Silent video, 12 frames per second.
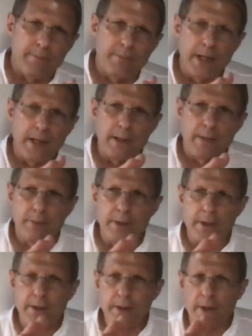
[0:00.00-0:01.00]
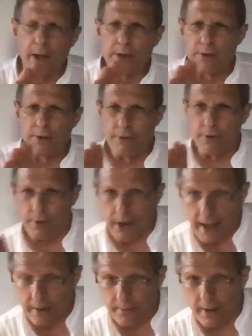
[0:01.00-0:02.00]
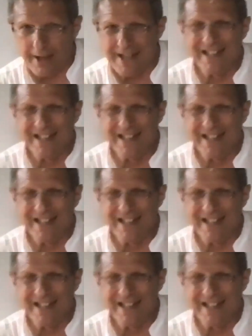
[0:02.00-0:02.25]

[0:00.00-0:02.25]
maybe I should feel that way.